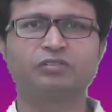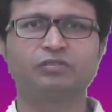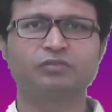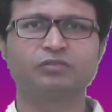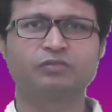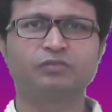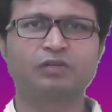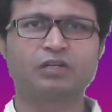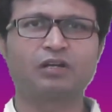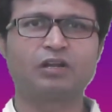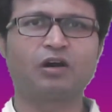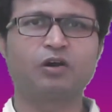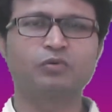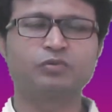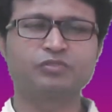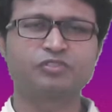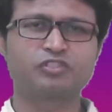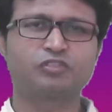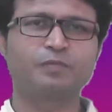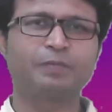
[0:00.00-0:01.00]
were
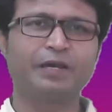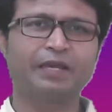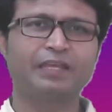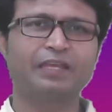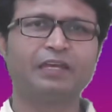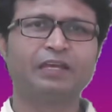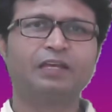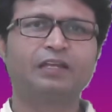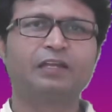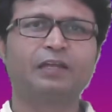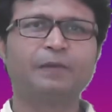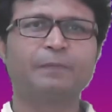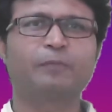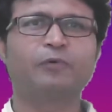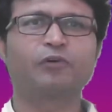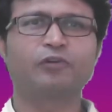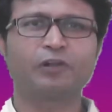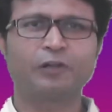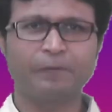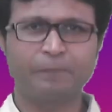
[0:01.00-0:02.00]
housed by
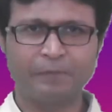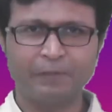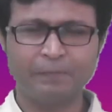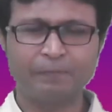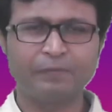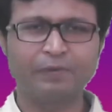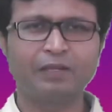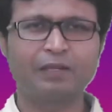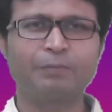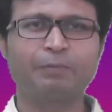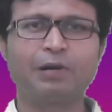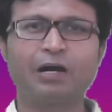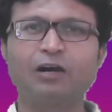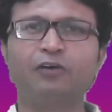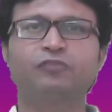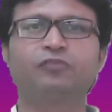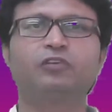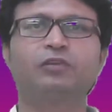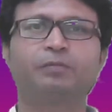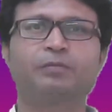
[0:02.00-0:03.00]
important people,
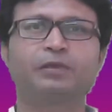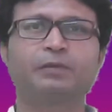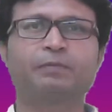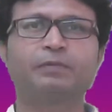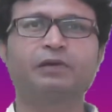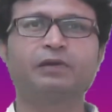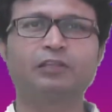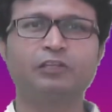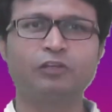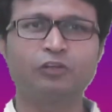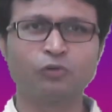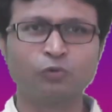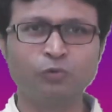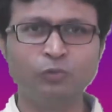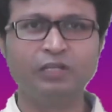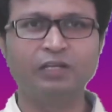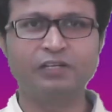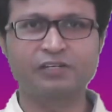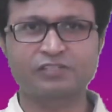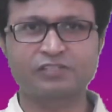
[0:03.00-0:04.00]
powerful people, the
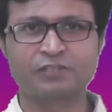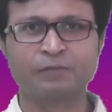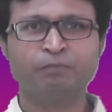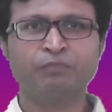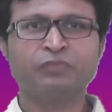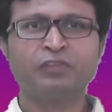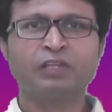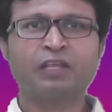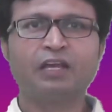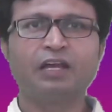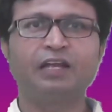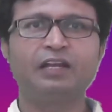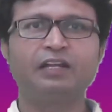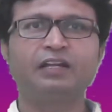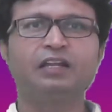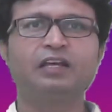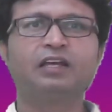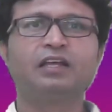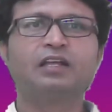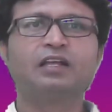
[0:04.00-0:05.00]
rulers.
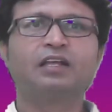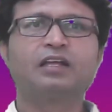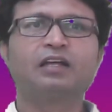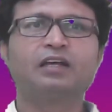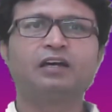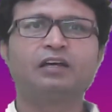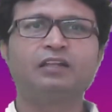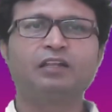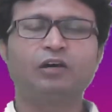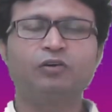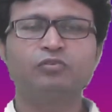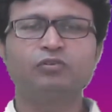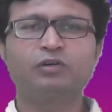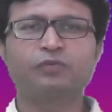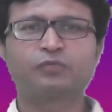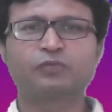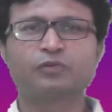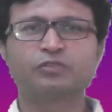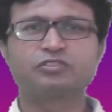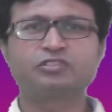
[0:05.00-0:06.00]
And now
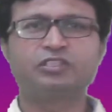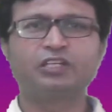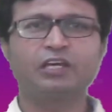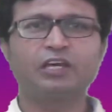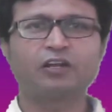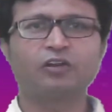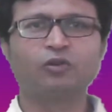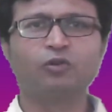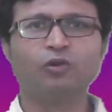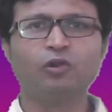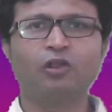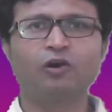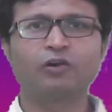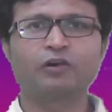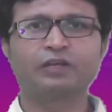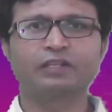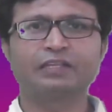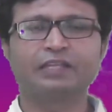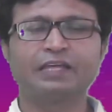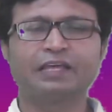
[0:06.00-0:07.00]
of course they are no
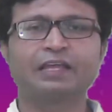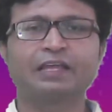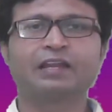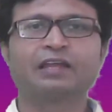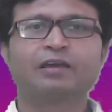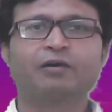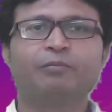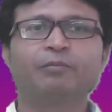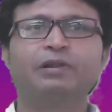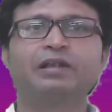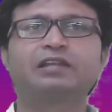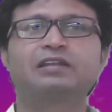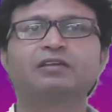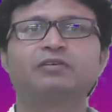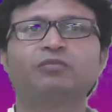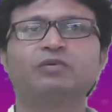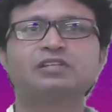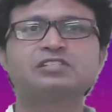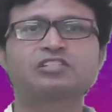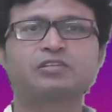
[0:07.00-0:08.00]
longer there,
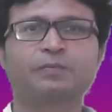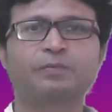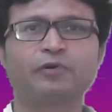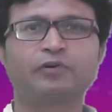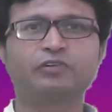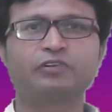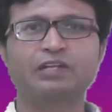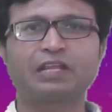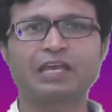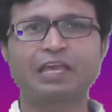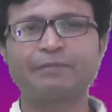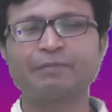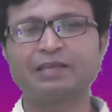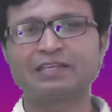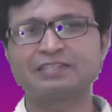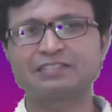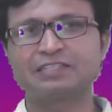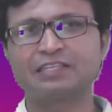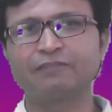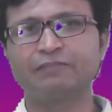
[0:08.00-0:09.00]
but once upon a time
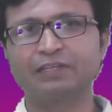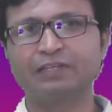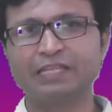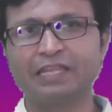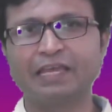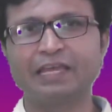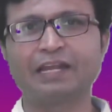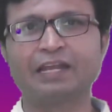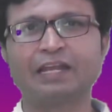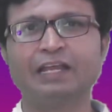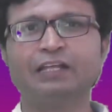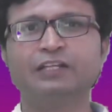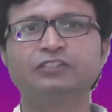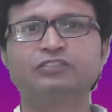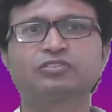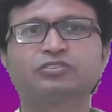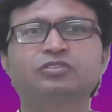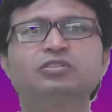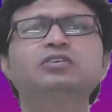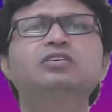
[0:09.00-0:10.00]
as they were there.
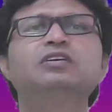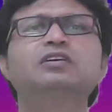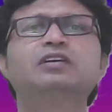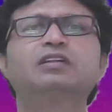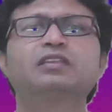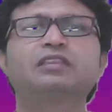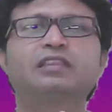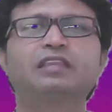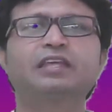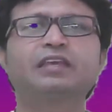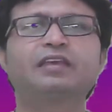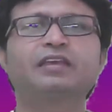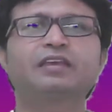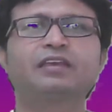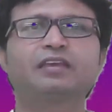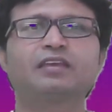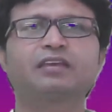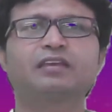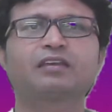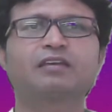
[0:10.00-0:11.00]
So
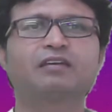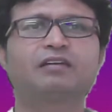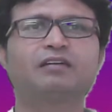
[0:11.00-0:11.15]
they,